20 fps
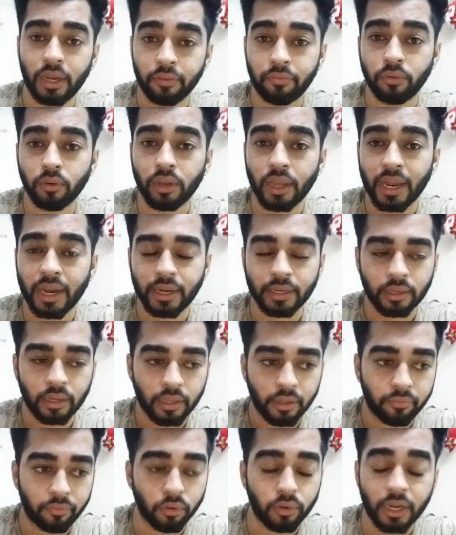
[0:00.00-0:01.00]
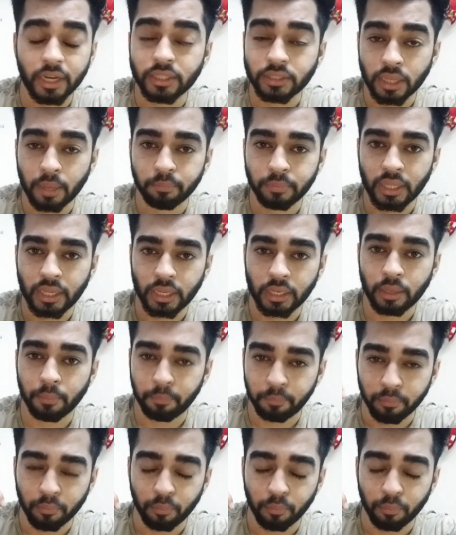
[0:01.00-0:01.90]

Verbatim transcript: if you need something in the